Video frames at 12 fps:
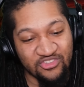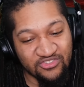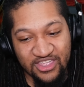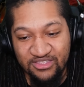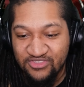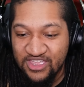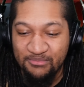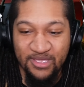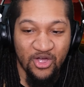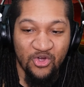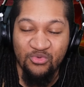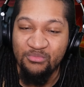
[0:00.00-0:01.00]
just take, take me
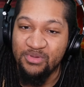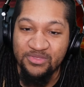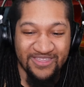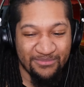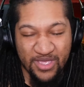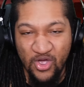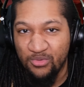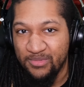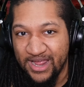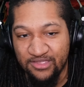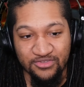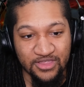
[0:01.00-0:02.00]
home, but take me home
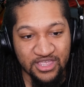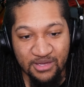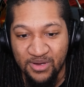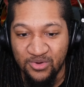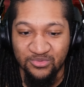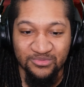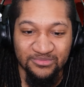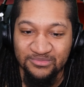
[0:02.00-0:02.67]
nicely. Come on